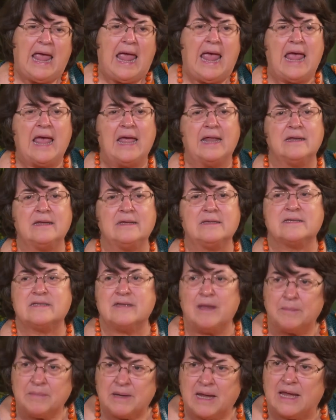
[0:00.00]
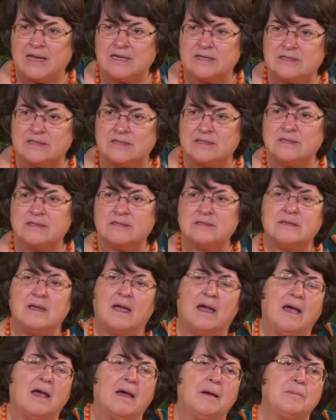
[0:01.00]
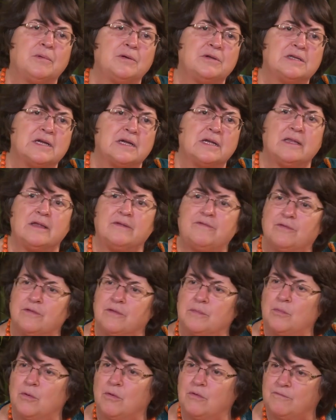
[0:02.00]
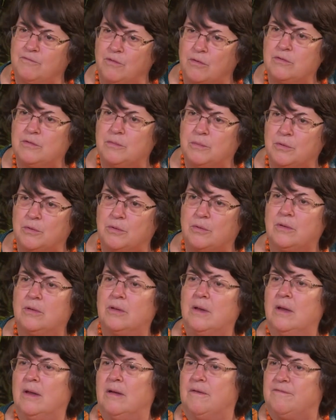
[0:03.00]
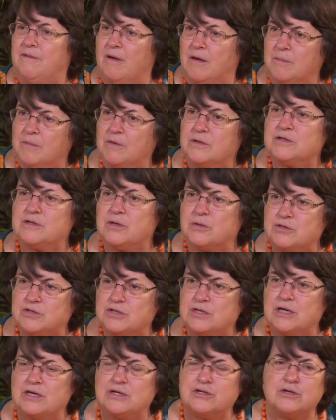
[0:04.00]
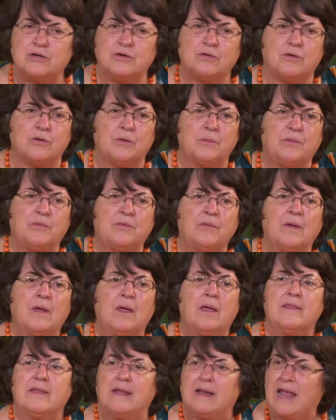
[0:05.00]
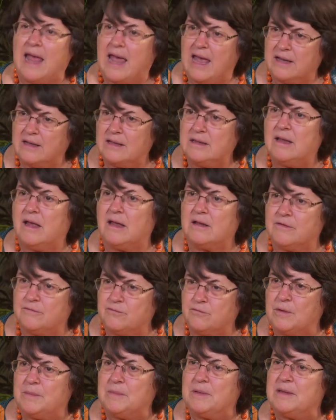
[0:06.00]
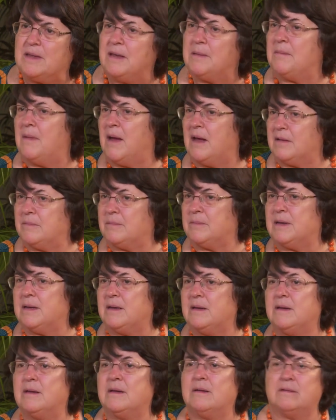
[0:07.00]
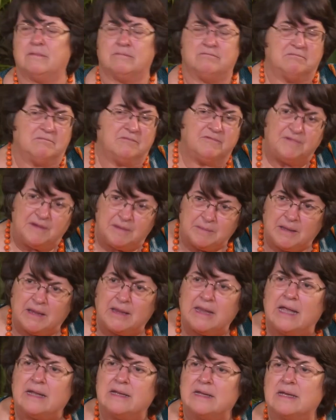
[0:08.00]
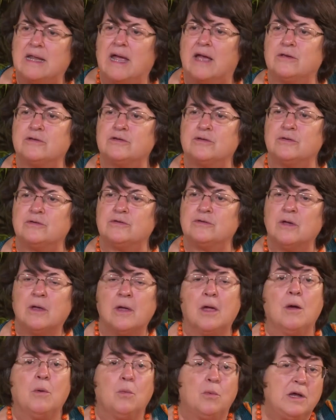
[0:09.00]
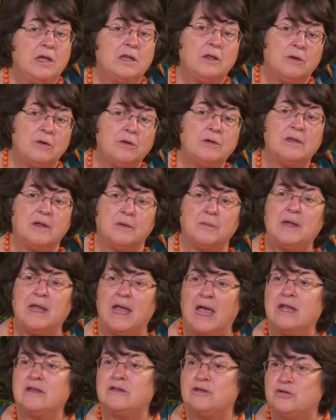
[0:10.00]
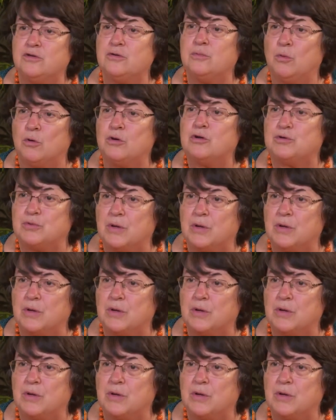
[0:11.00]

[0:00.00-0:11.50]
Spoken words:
And in some cases, particularly for the more vulnerable farmer association groups that had a lot of women that might be female-headed households, we learned that we had to do more